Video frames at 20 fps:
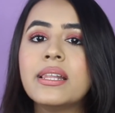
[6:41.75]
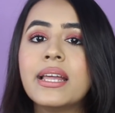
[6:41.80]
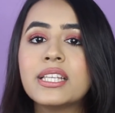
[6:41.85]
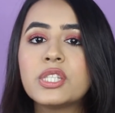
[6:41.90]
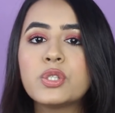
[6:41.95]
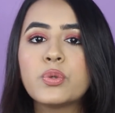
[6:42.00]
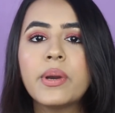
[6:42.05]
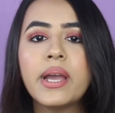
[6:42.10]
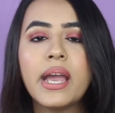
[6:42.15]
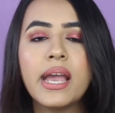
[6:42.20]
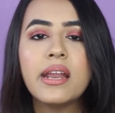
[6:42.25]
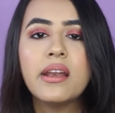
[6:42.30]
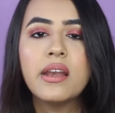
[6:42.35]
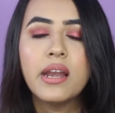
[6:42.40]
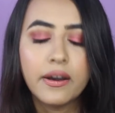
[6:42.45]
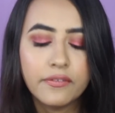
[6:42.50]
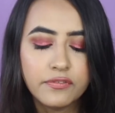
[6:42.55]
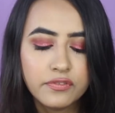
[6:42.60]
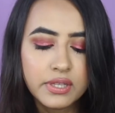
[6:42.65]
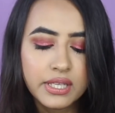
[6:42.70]
That's why I
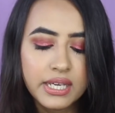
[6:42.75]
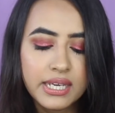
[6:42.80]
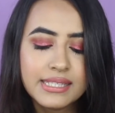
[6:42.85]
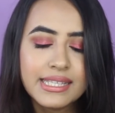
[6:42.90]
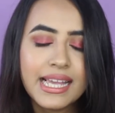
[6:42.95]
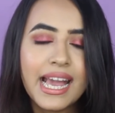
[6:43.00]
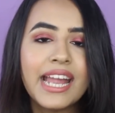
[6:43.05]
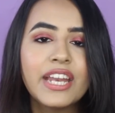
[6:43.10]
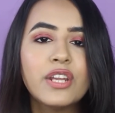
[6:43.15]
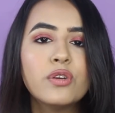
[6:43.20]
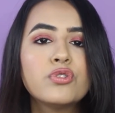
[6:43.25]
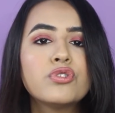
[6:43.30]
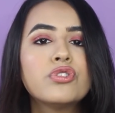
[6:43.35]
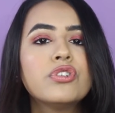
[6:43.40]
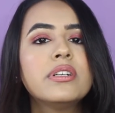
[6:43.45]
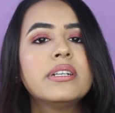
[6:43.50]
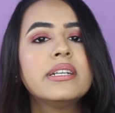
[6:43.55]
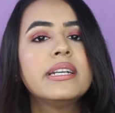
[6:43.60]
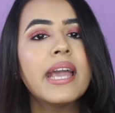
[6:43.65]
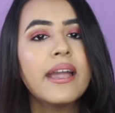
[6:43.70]
love these, and you
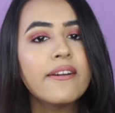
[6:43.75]
should